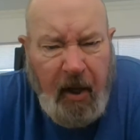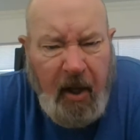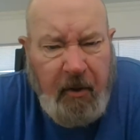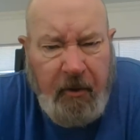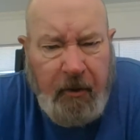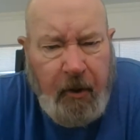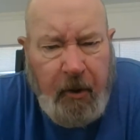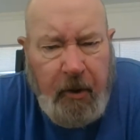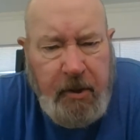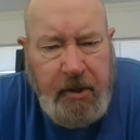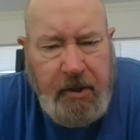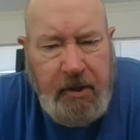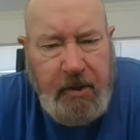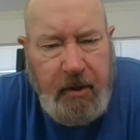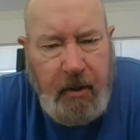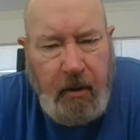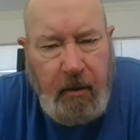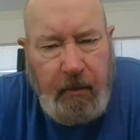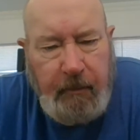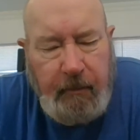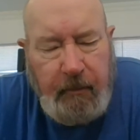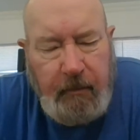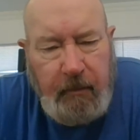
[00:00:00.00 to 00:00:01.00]
others.
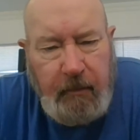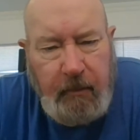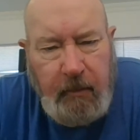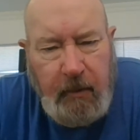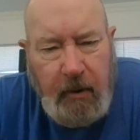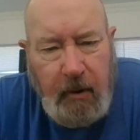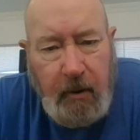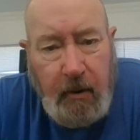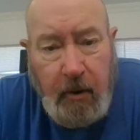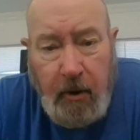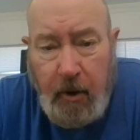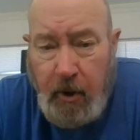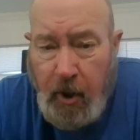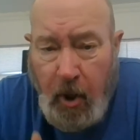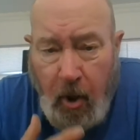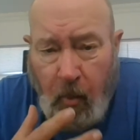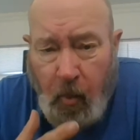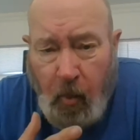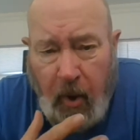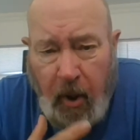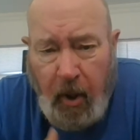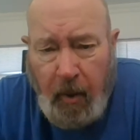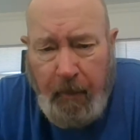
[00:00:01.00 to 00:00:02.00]
You
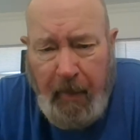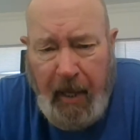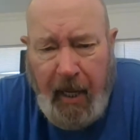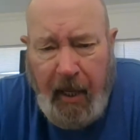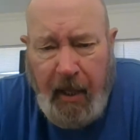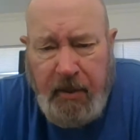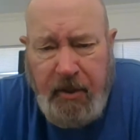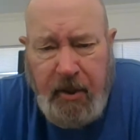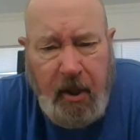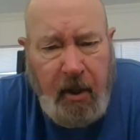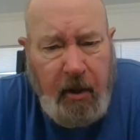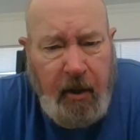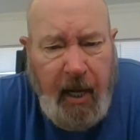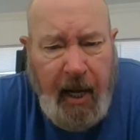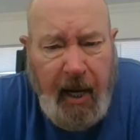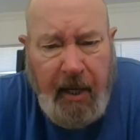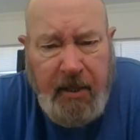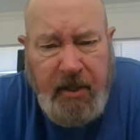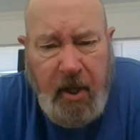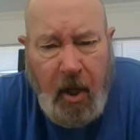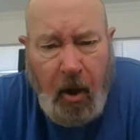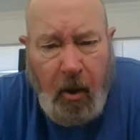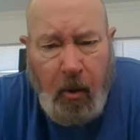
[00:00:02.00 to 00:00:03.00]
don't wear a mask, you're an
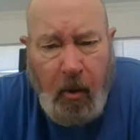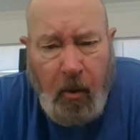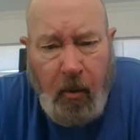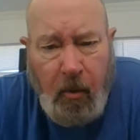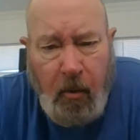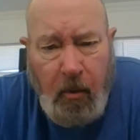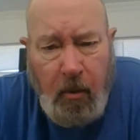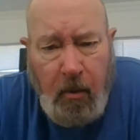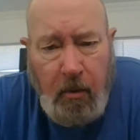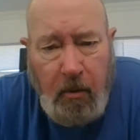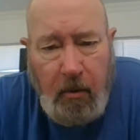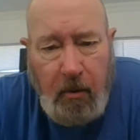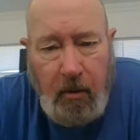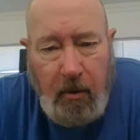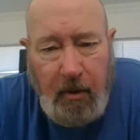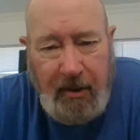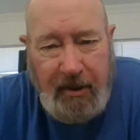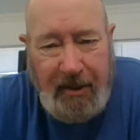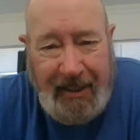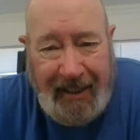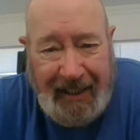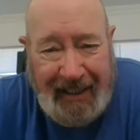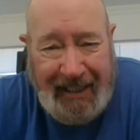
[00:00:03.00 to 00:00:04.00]
asshole.
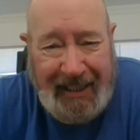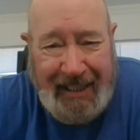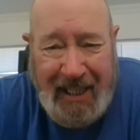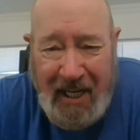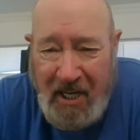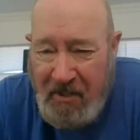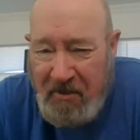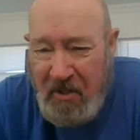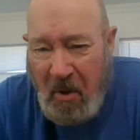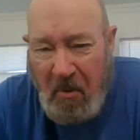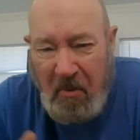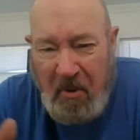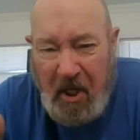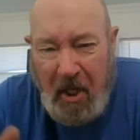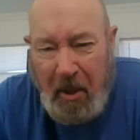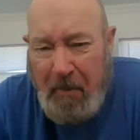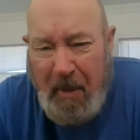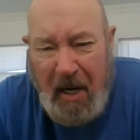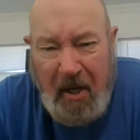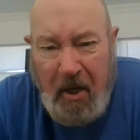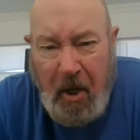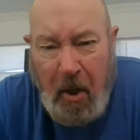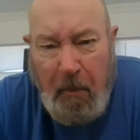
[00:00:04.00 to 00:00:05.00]
Don't care
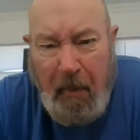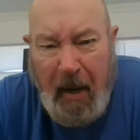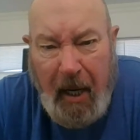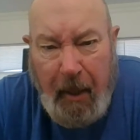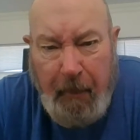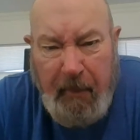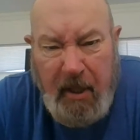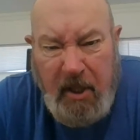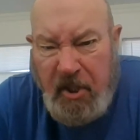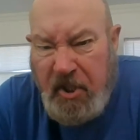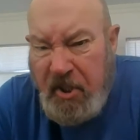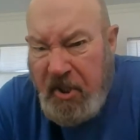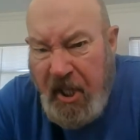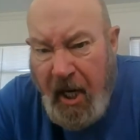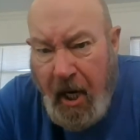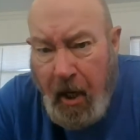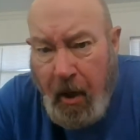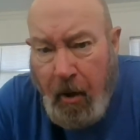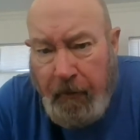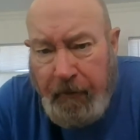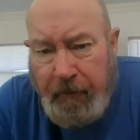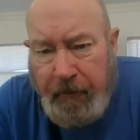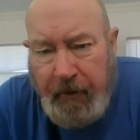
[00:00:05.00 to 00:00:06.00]
about nobody but
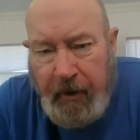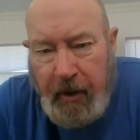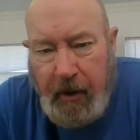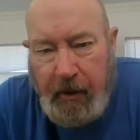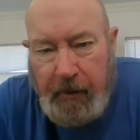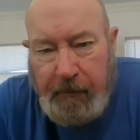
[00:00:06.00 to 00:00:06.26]
yourself.